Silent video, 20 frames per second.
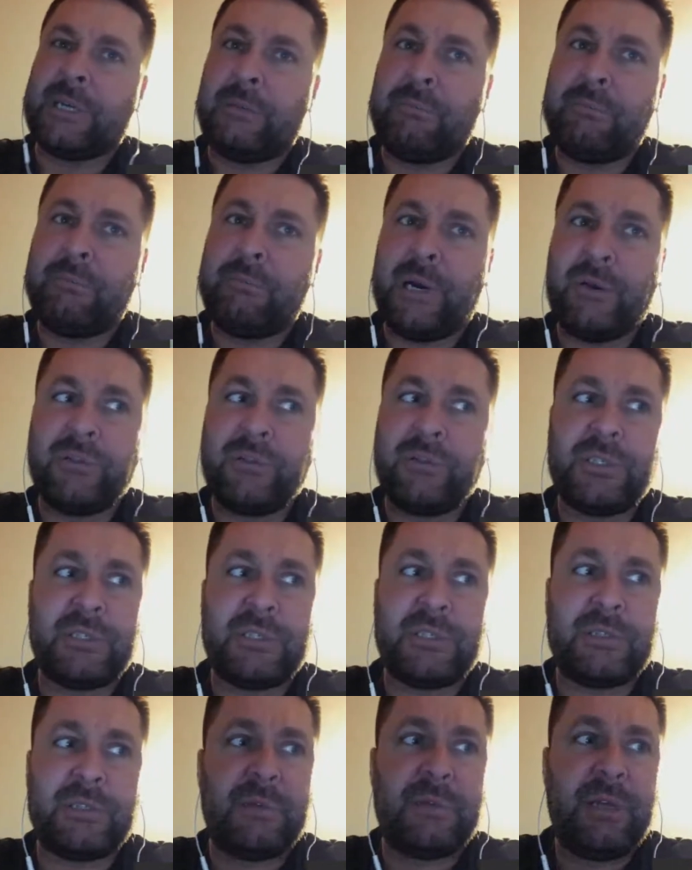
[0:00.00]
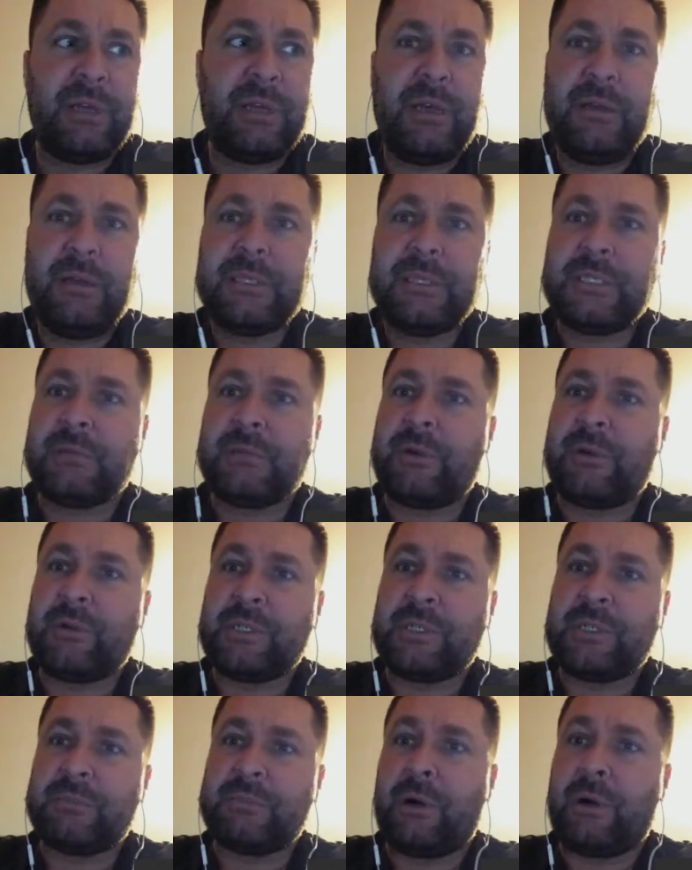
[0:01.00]
pouch and some other
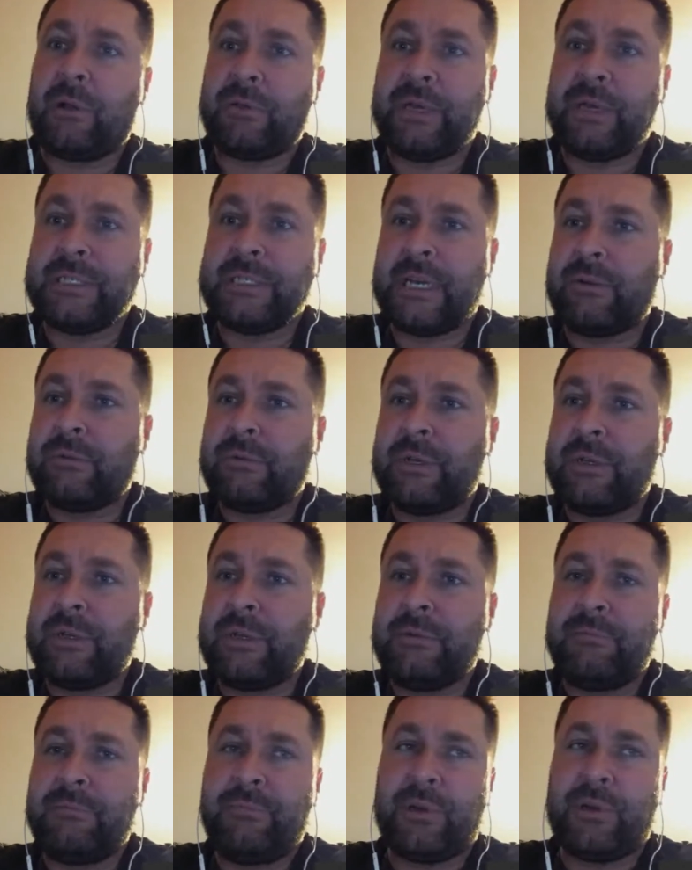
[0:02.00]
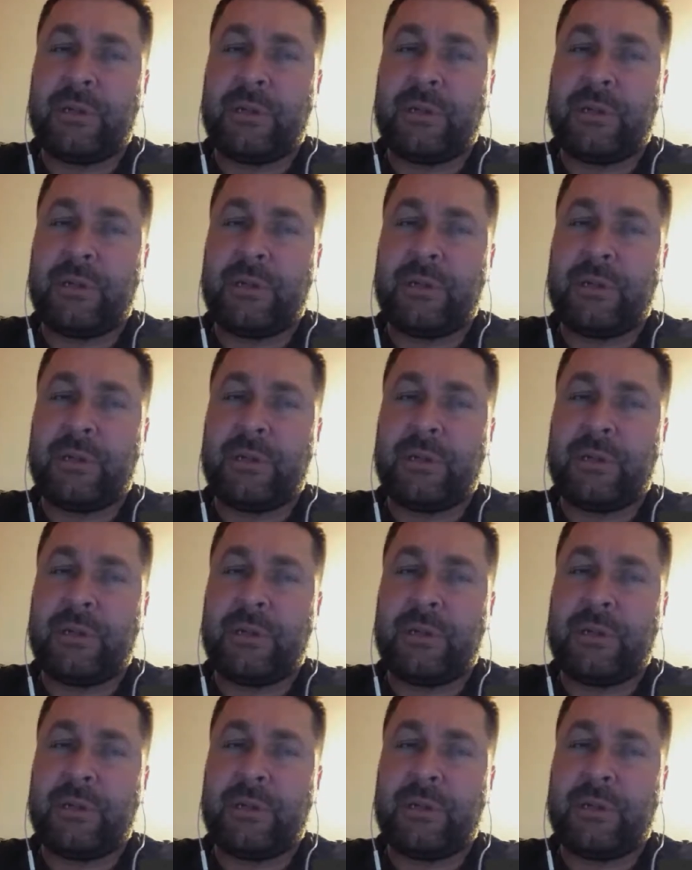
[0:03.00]
smaller things. I don't put a lot of